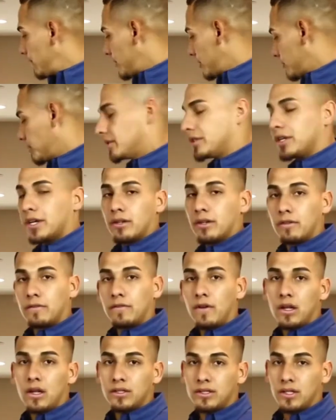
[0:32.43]
For this
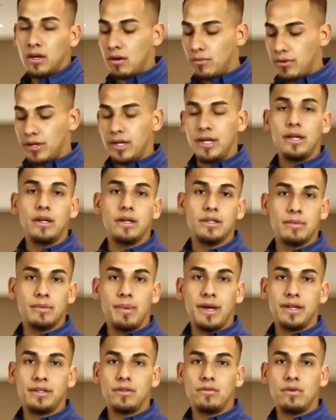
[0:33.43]
particular faucet, all we need
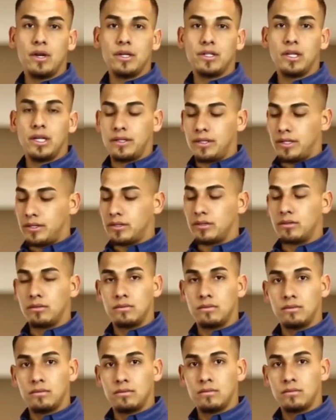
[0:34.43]
is a basin wrench like
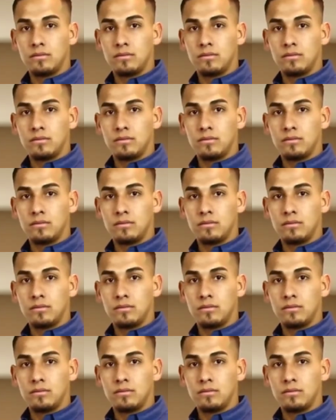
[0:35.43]
this.